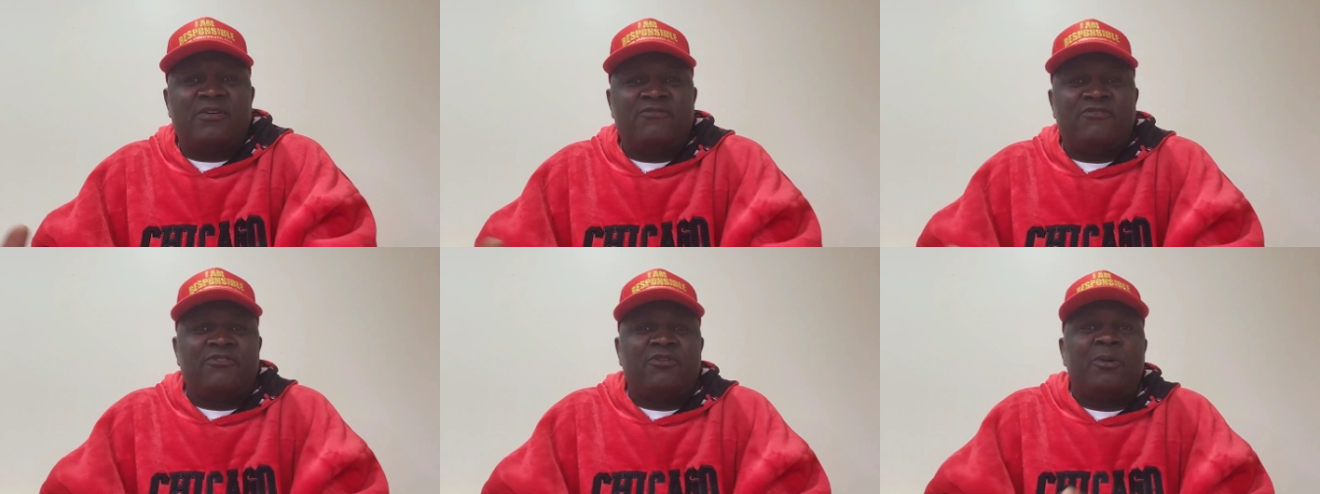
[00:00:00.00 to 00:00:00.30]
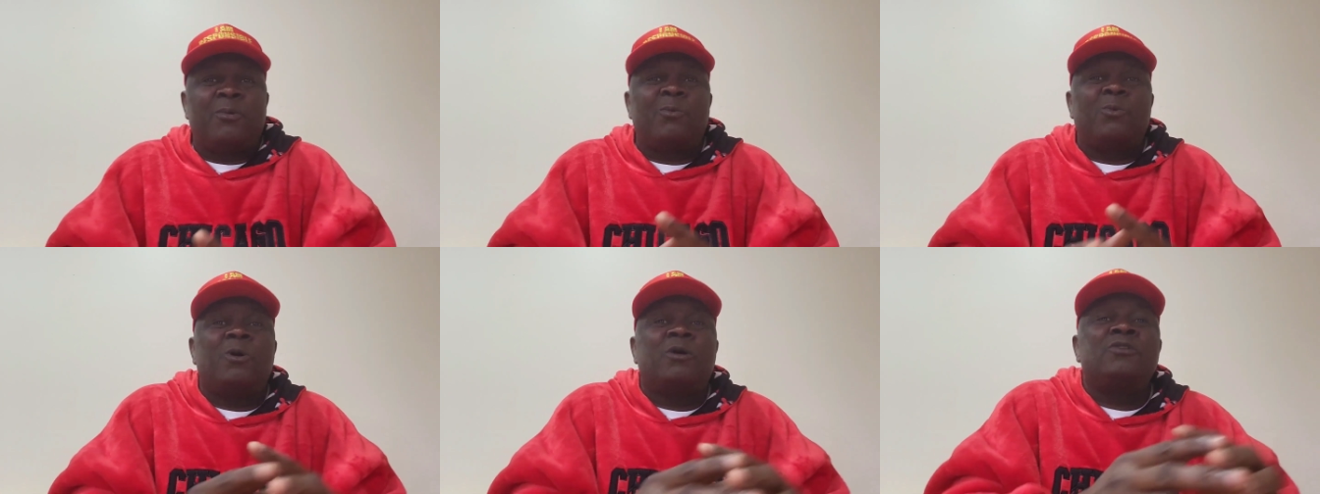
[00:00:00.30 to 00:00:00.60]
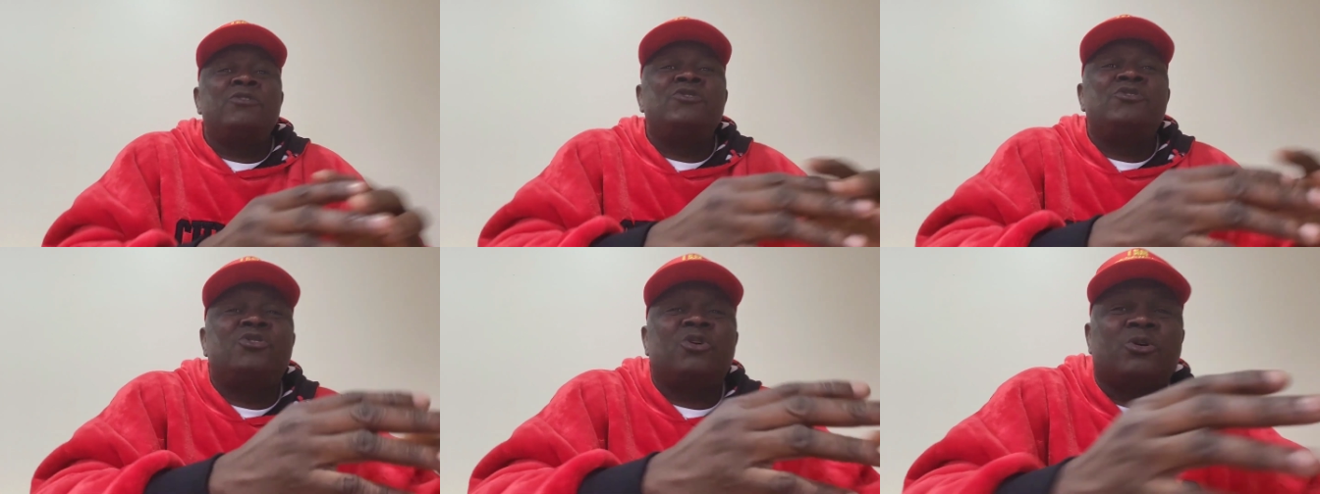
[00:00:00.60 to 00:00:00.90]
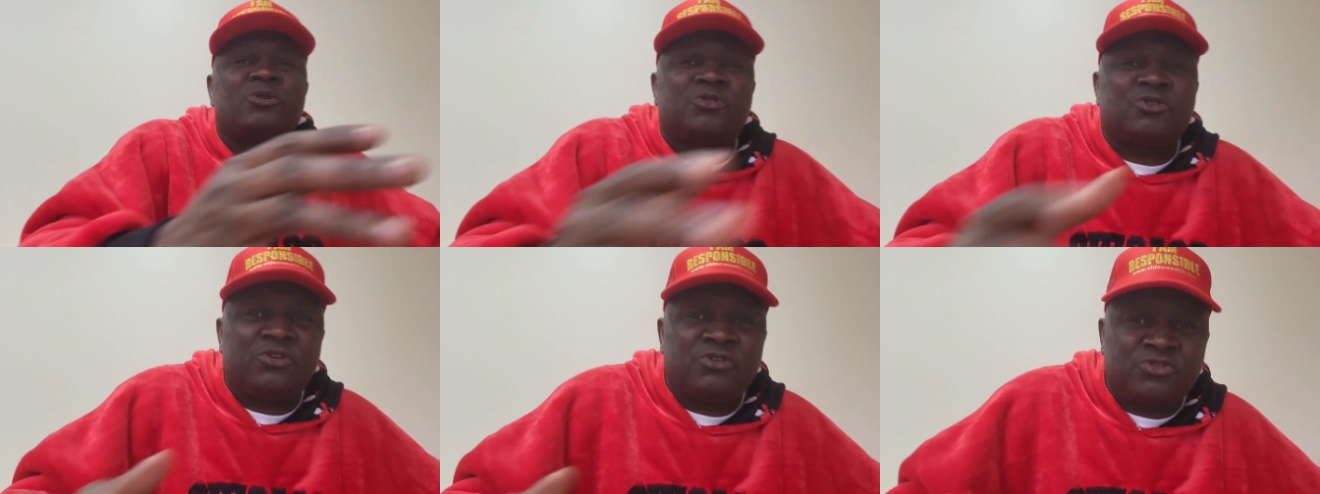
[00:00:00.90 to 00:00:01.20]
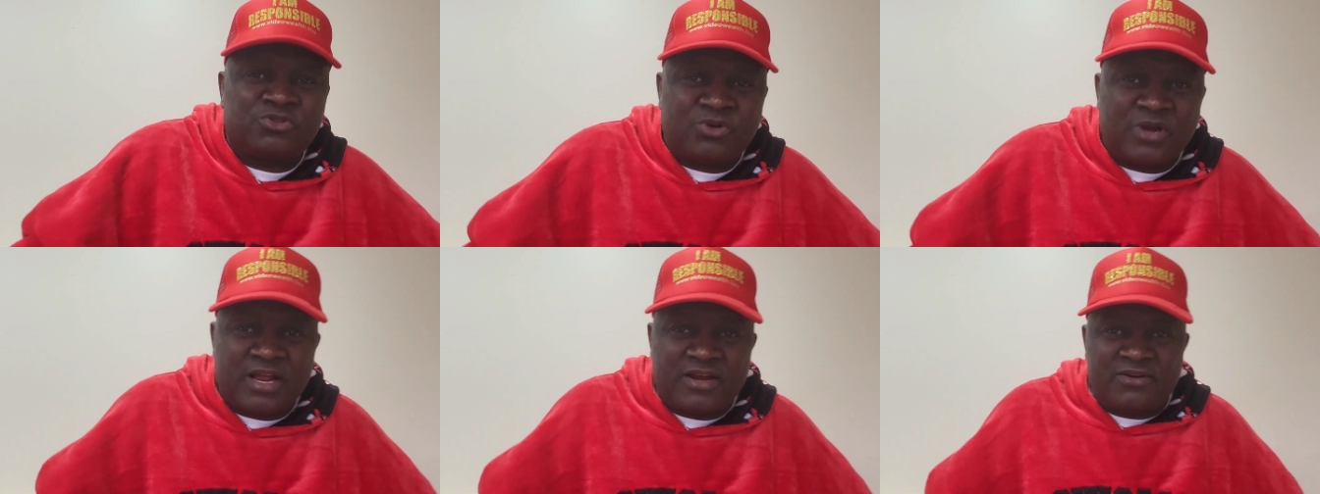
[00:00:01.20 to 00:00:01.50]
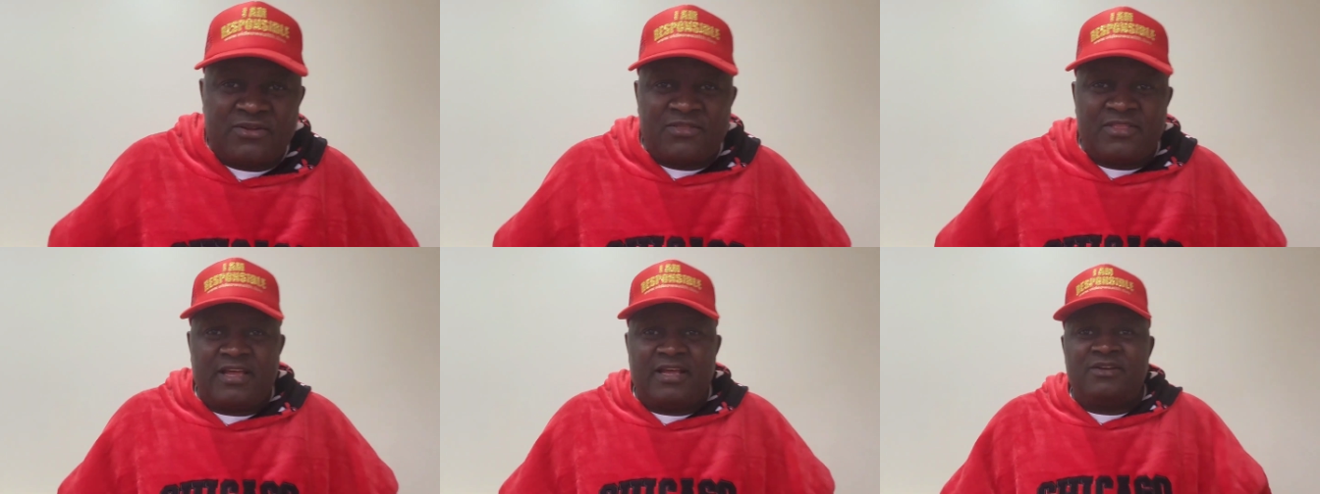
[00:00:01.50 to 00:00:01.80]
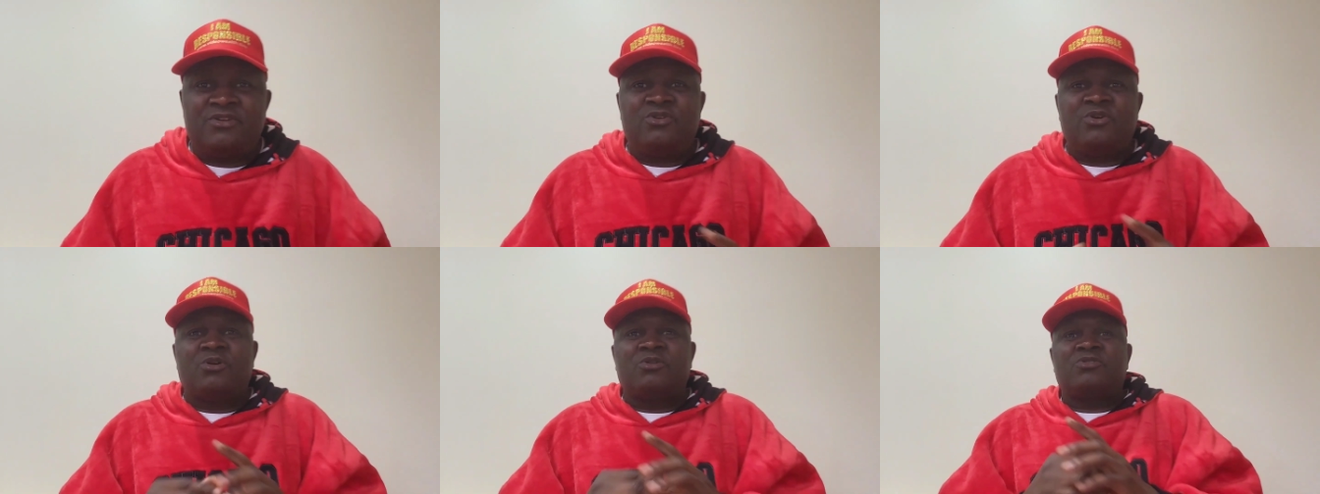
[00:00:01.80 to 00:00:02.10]
from one doctor to another
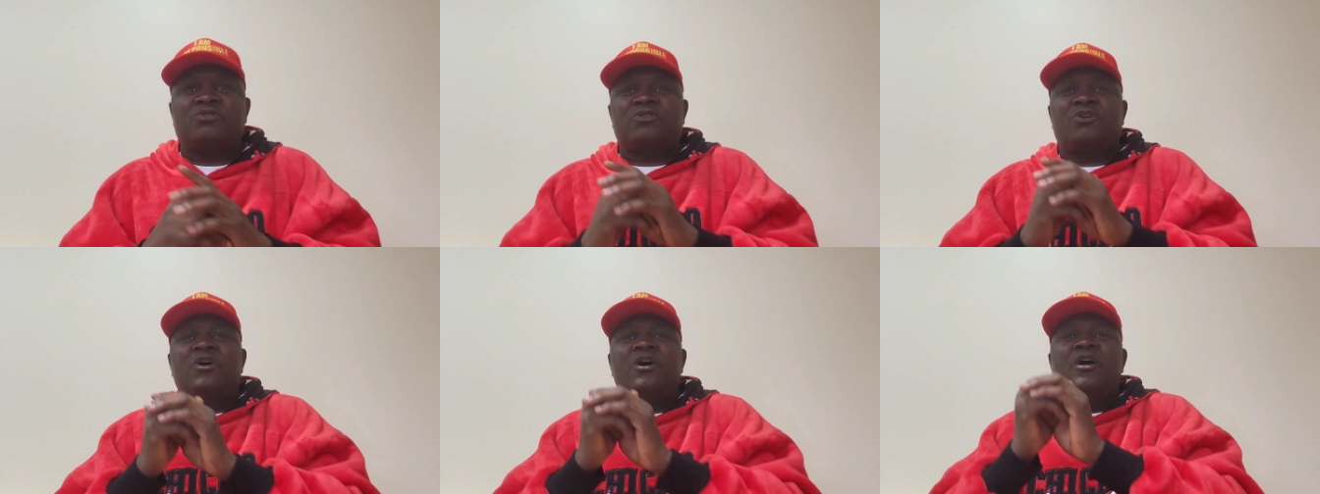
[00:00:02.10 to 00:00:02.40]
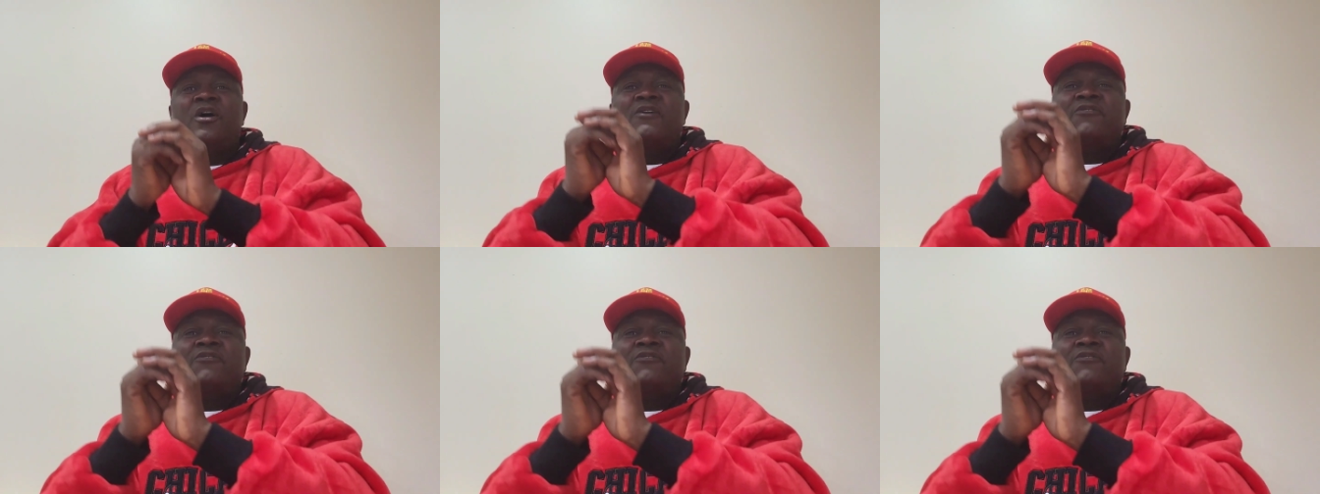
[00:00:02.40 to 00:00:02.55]
doctor,